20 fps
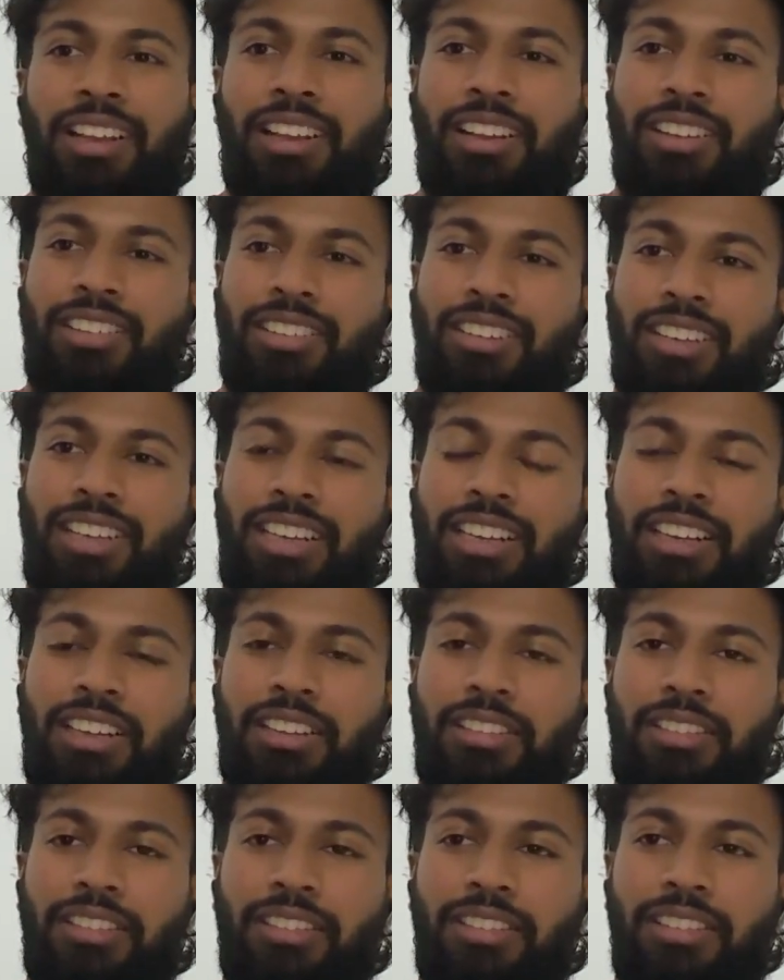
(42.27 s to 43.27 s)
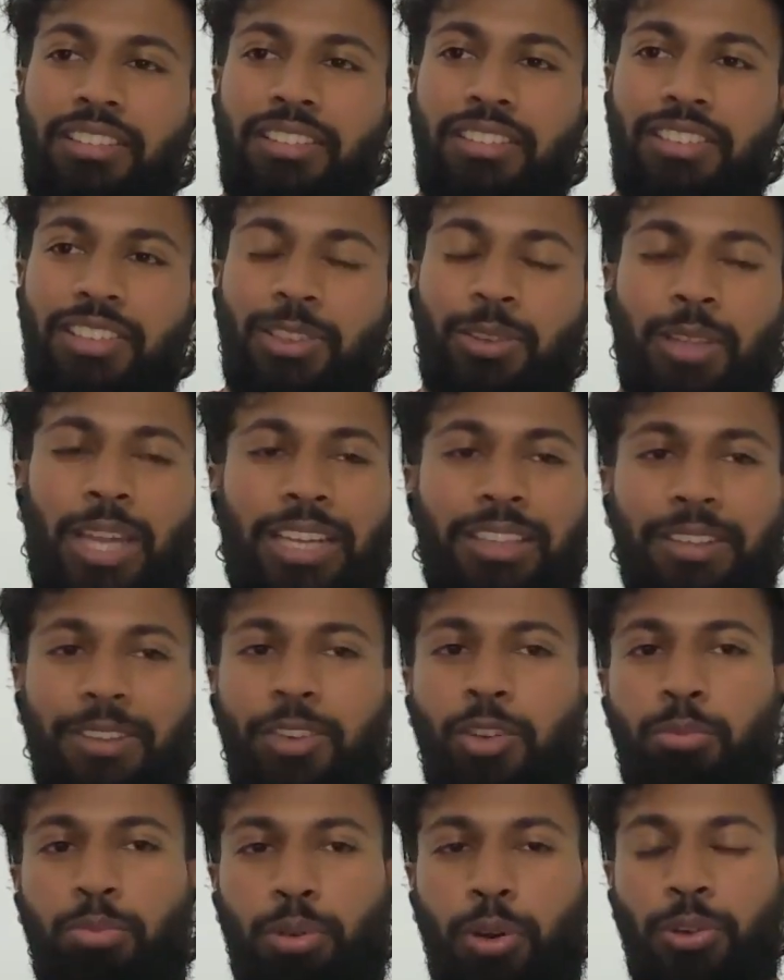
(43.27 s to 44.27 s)
likely
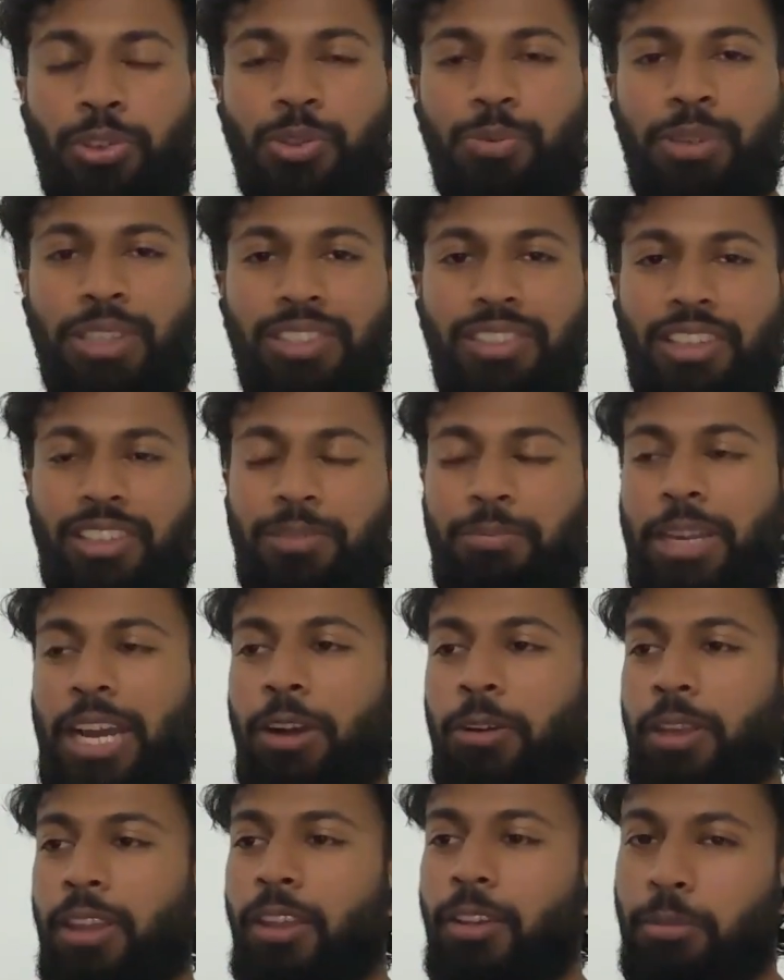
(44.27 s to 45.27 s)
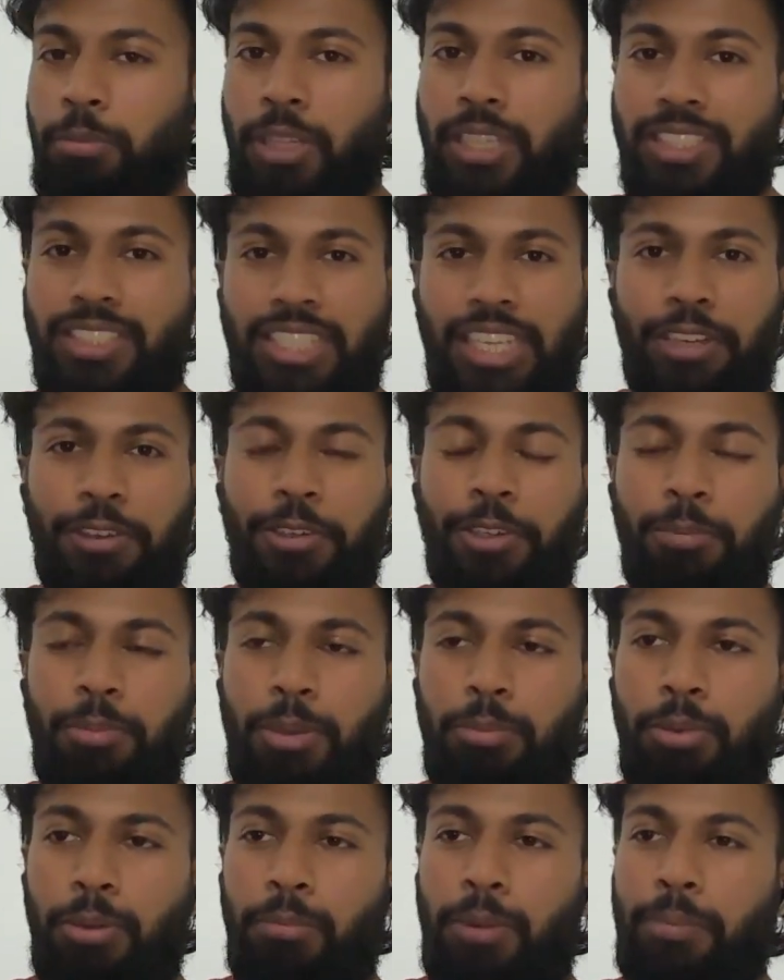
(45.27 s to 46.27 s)
to approach me and talk. Now I look like scarier.
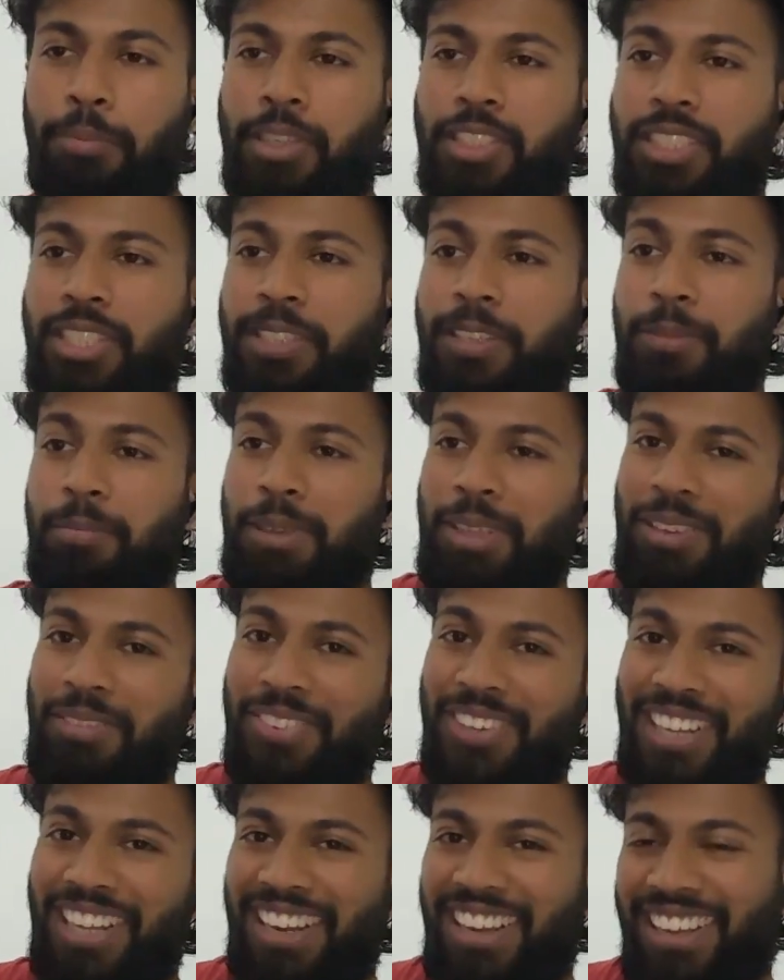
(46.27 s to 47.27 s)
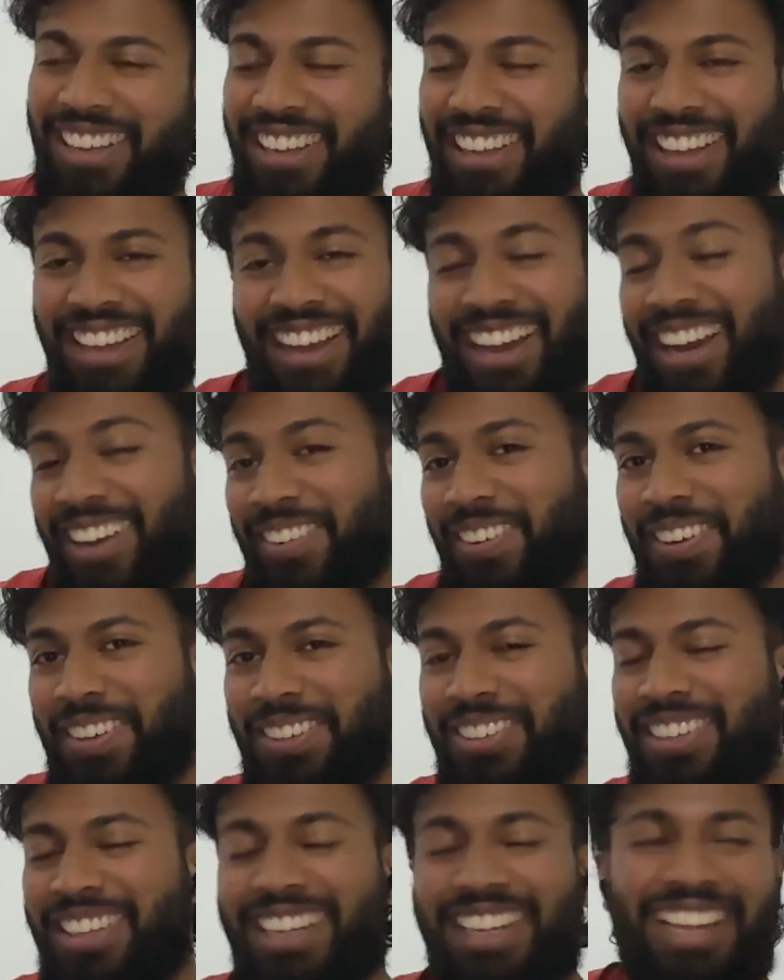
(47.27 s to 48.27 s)
People might be scared of me, but I don't
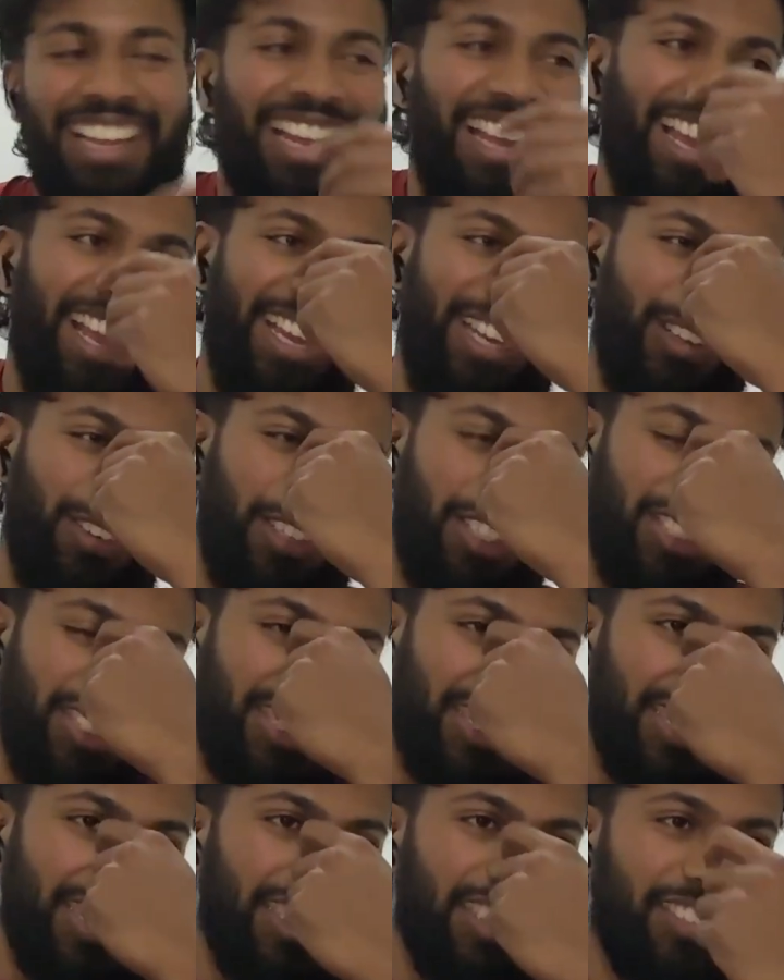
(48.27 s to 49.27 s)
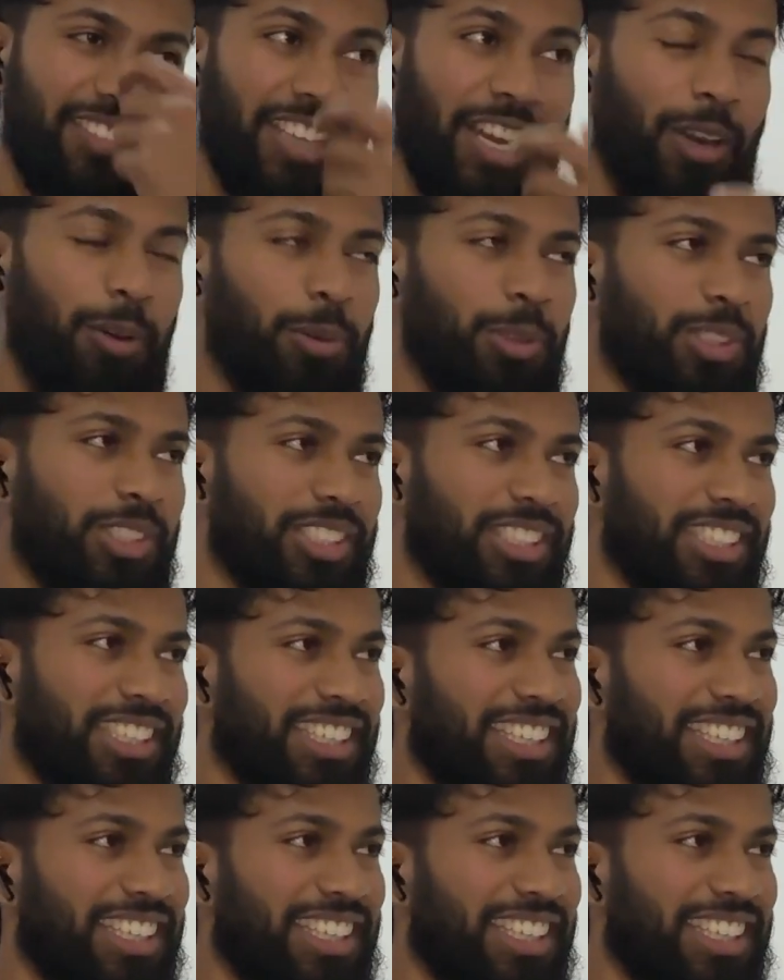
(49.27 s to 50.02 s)
know. Anyways, that was